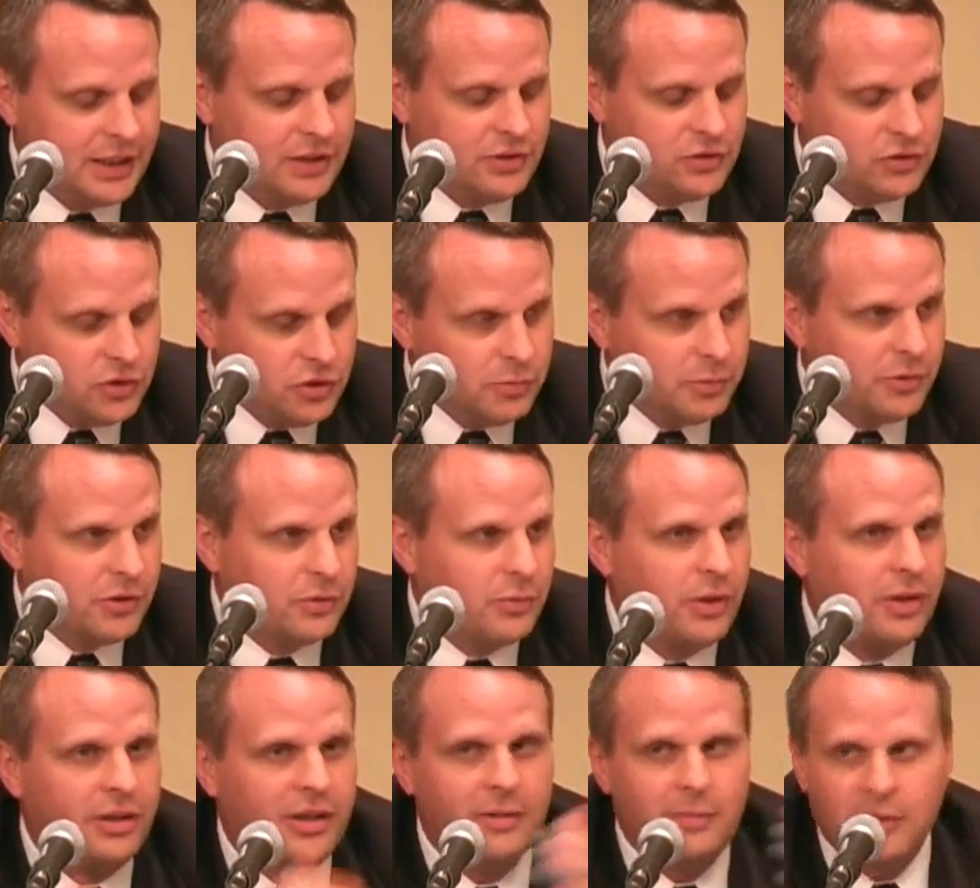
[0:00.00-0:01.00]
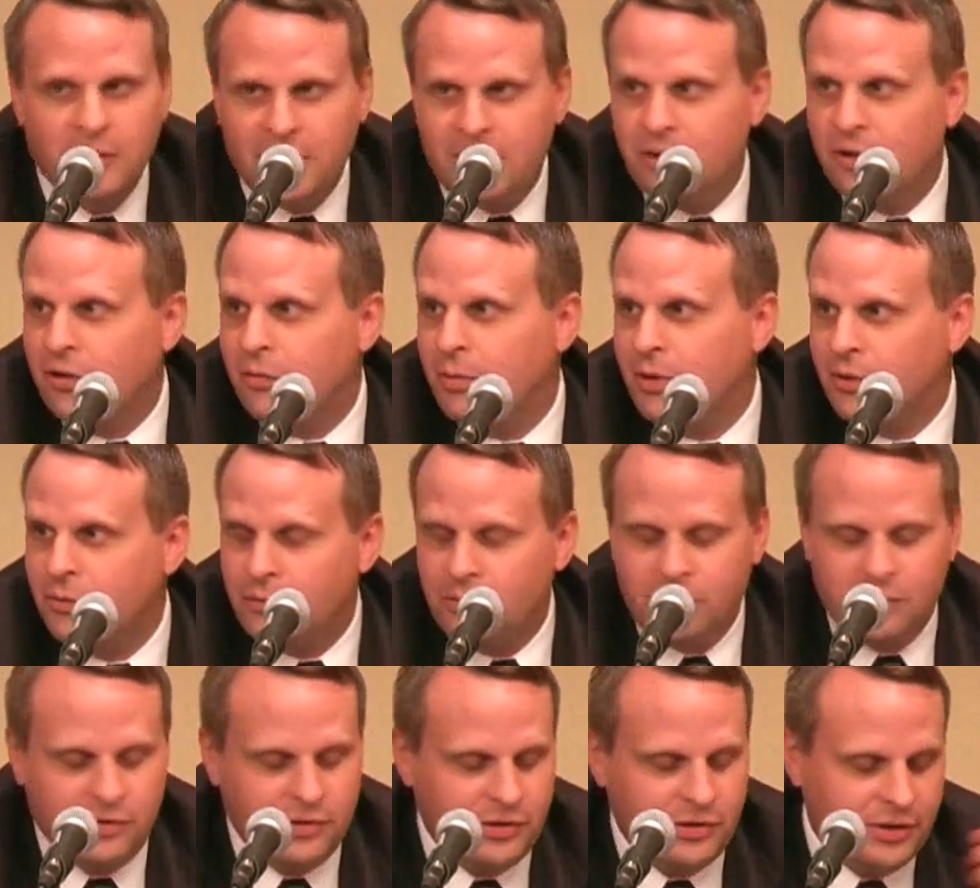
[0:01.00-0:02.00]
consumers, whether they be urban,
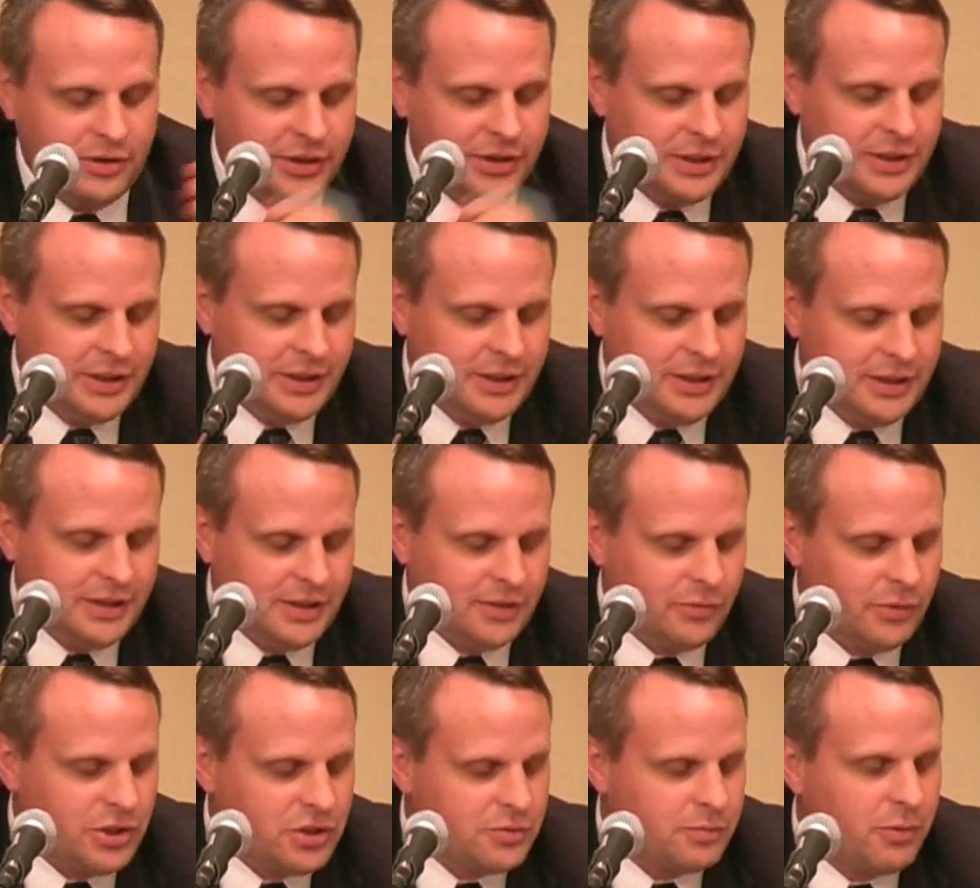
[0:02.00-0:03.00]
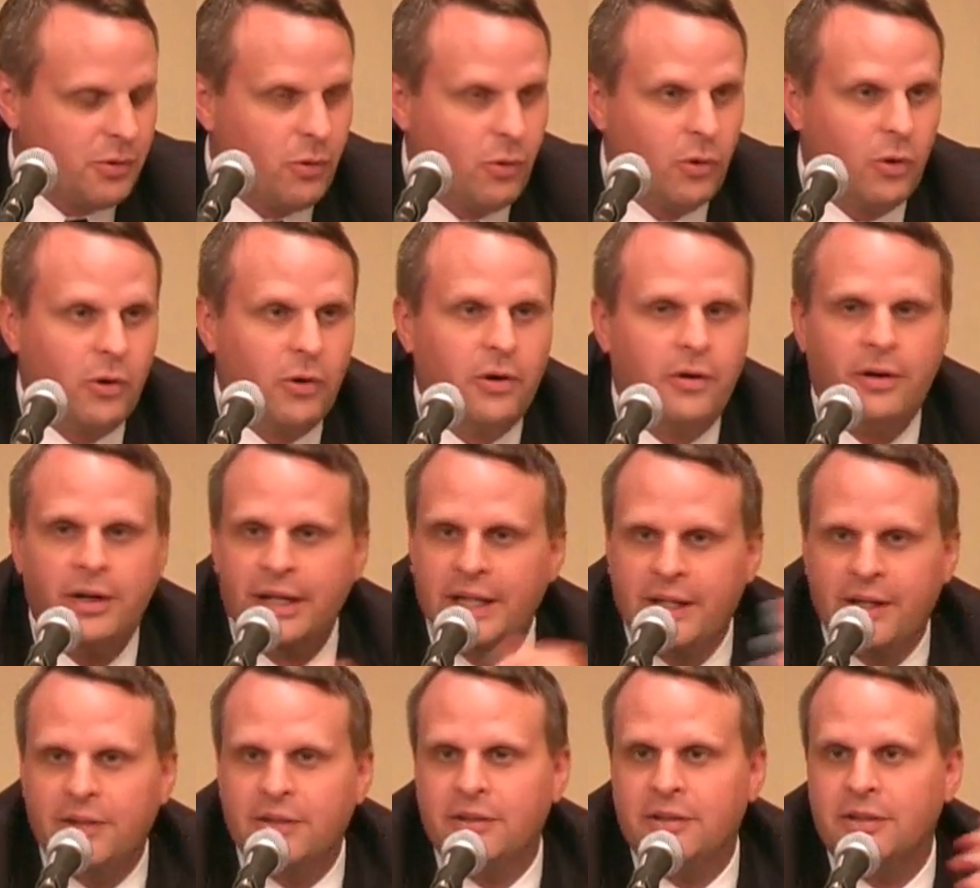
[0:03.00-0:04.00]
rural, rich, poor, or
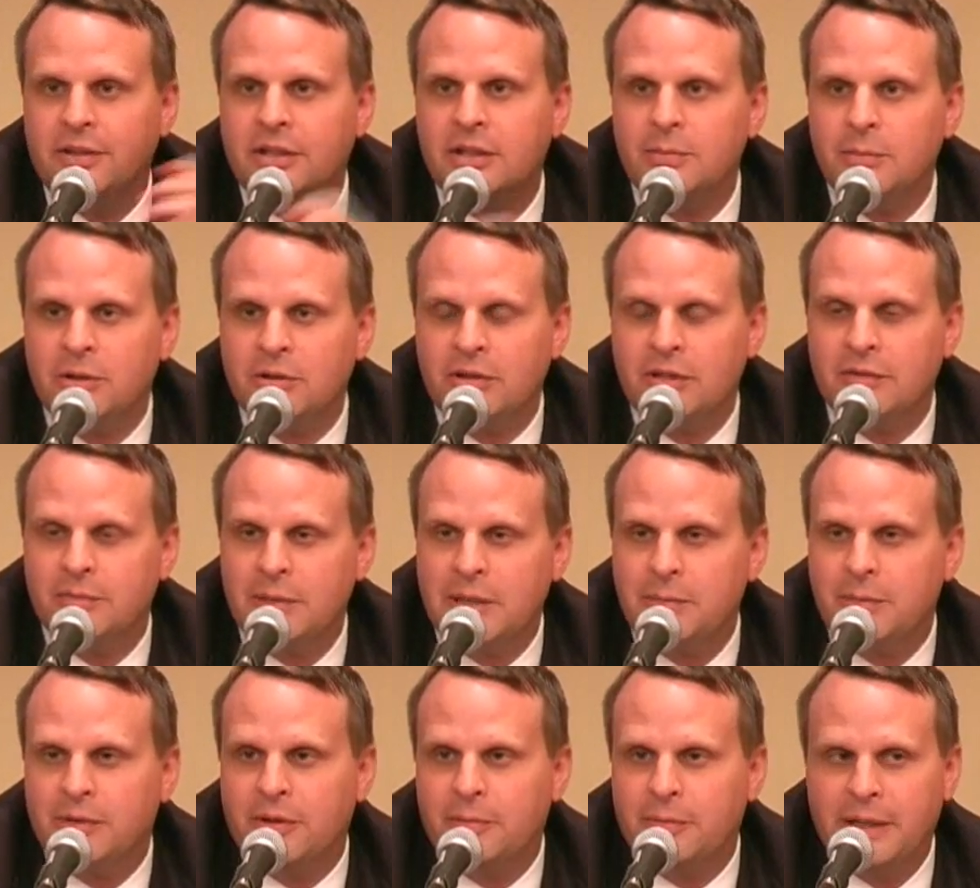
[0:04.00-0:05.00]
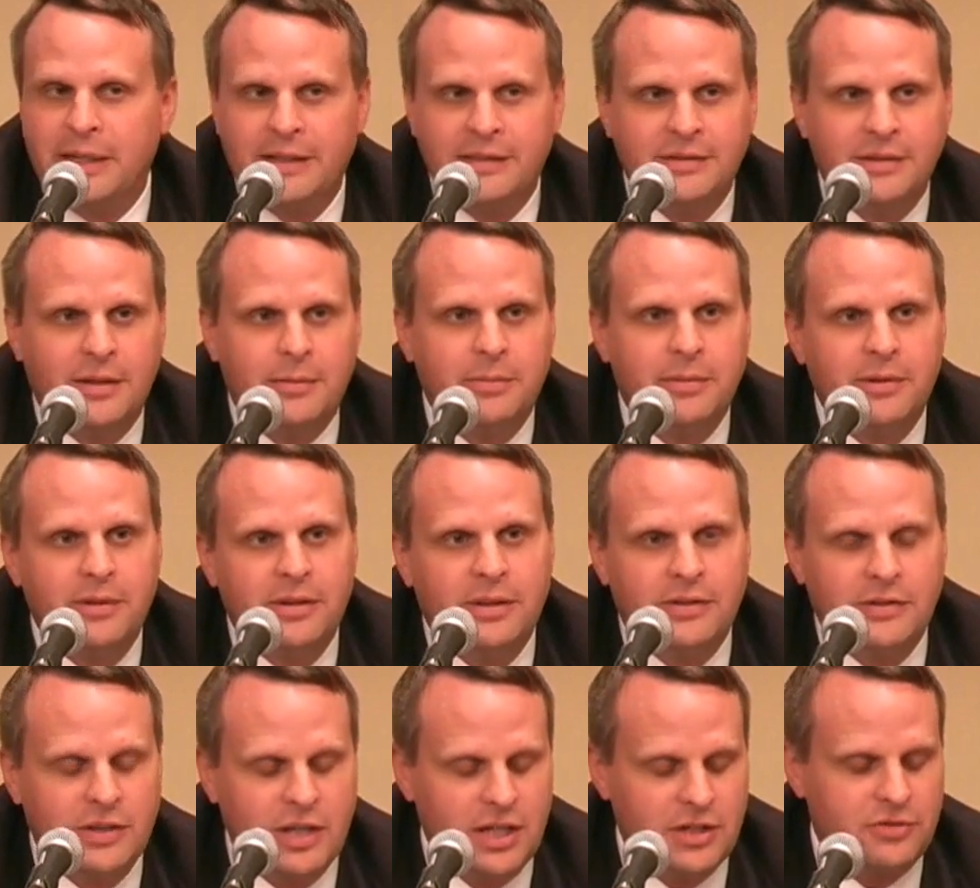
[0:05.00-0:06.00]
any other community of people that makes up
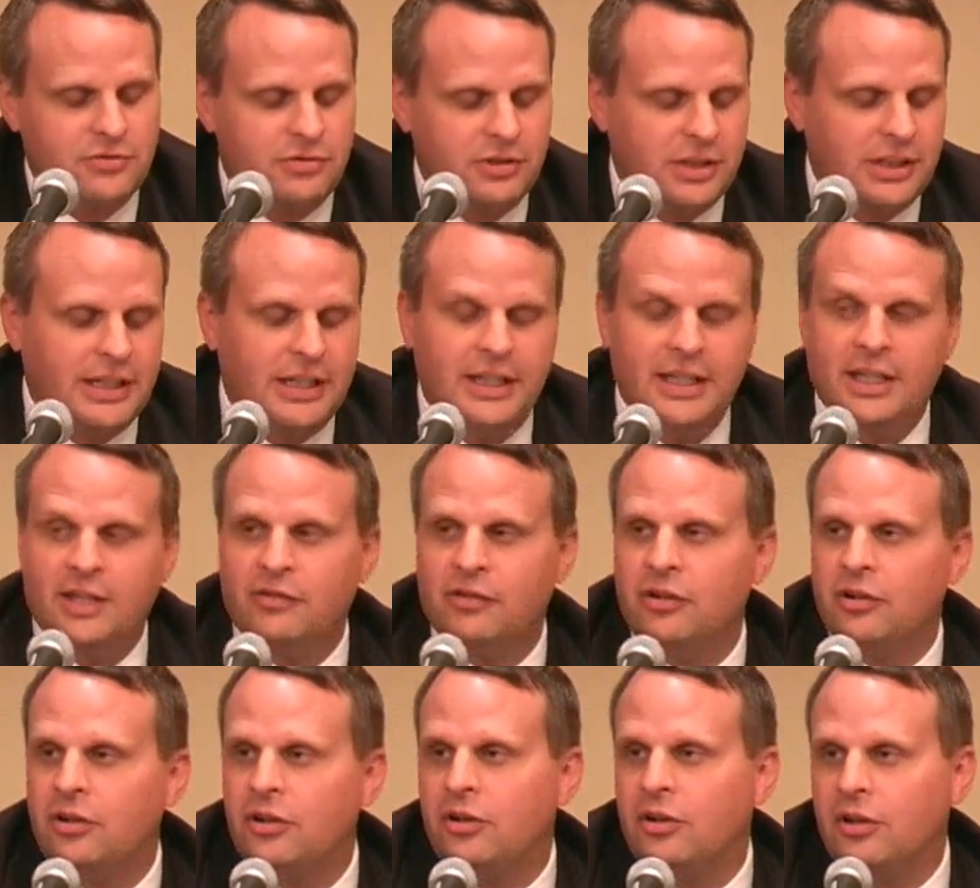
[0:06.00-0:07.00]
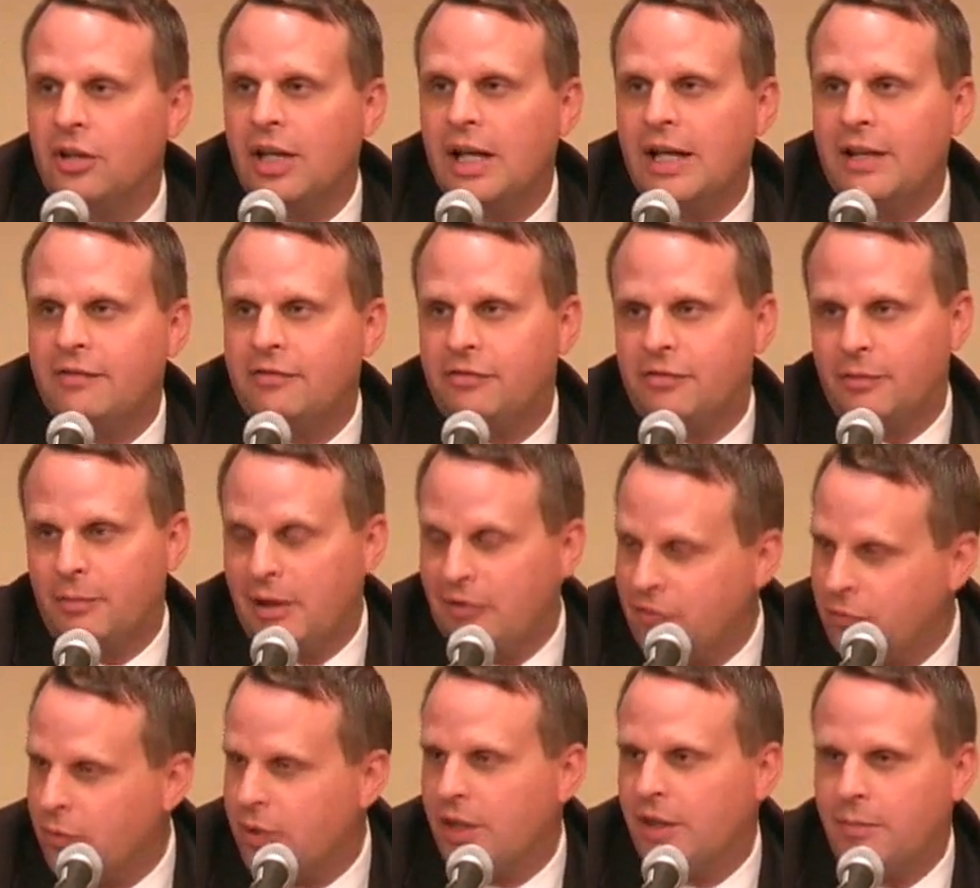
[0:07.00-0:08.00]
this country. And I think you've heard a lot from
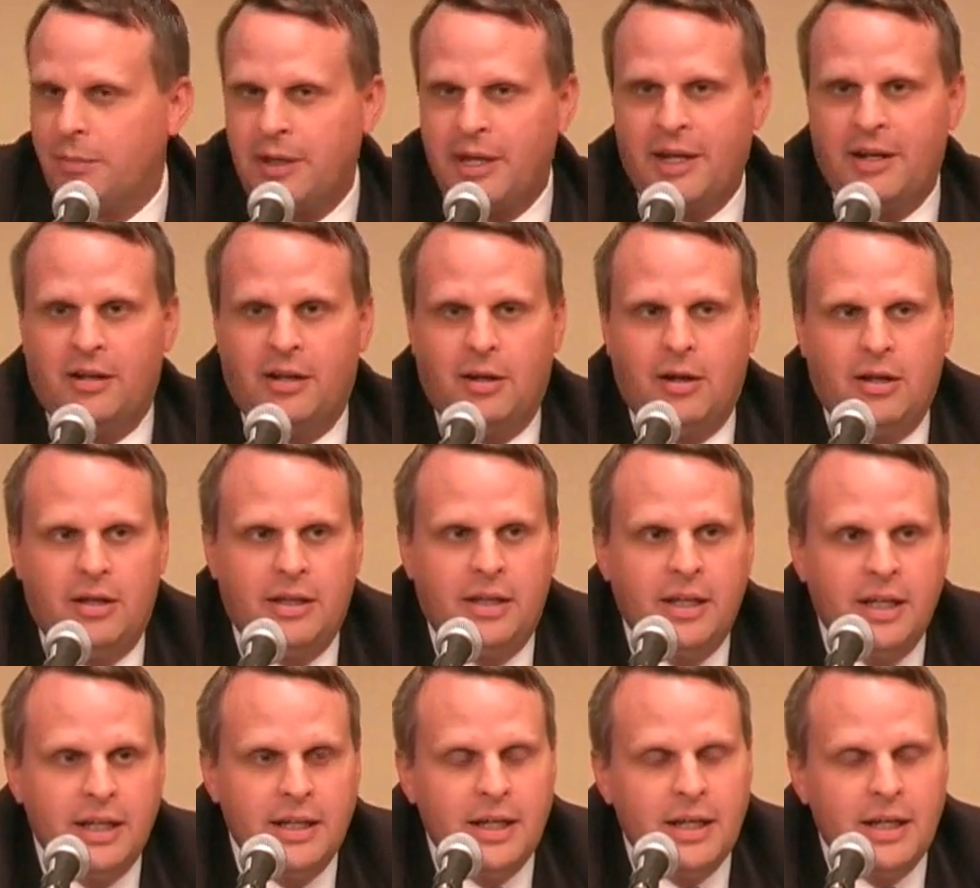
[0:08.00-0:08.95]
everyone on the panel